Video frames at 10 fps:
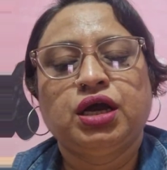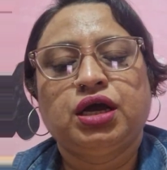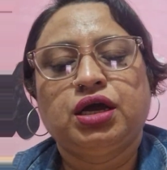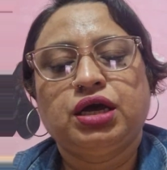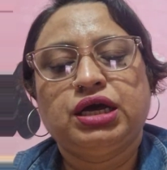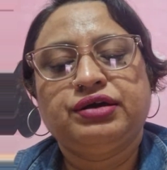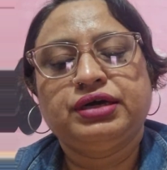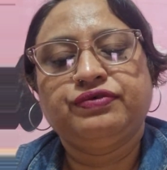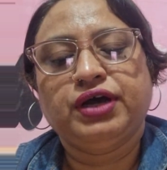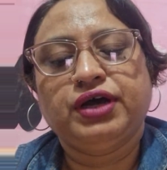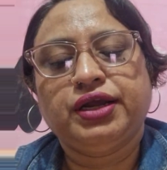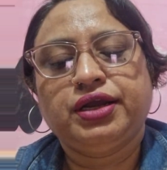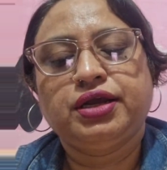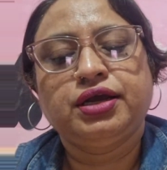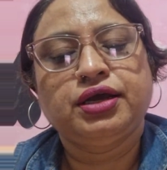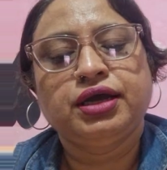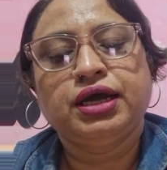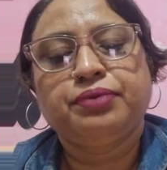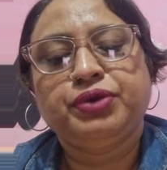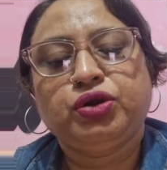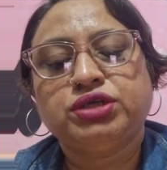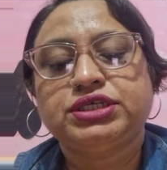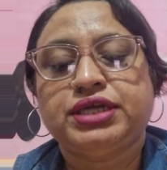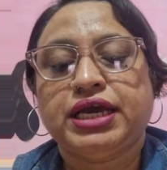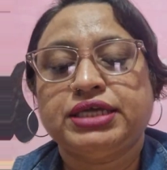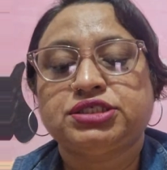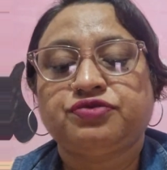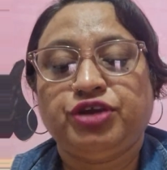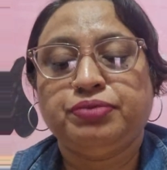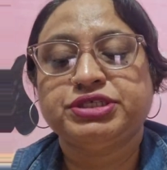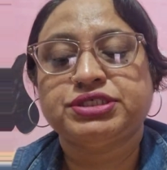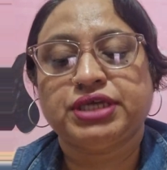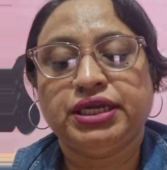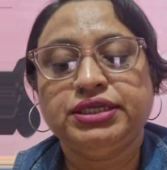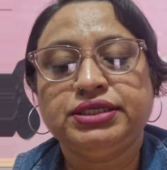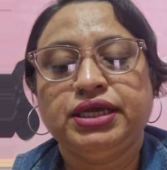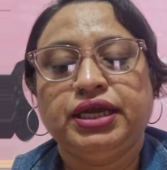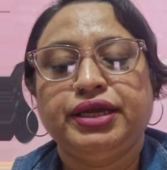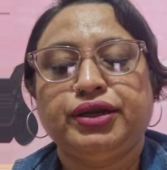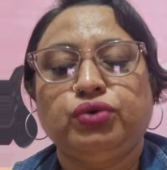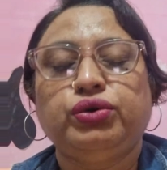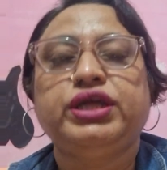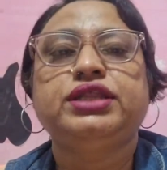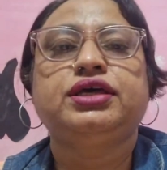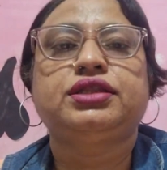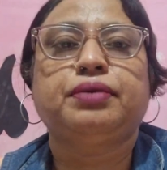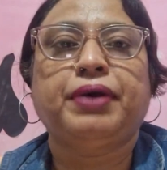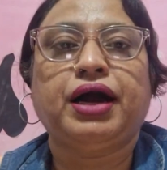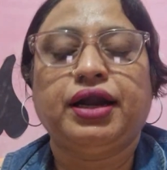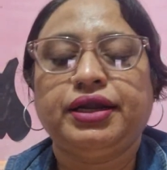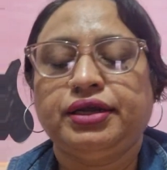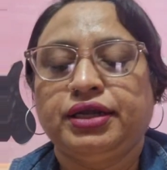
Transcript: Warwick, because it has famous inn, including the Tabard,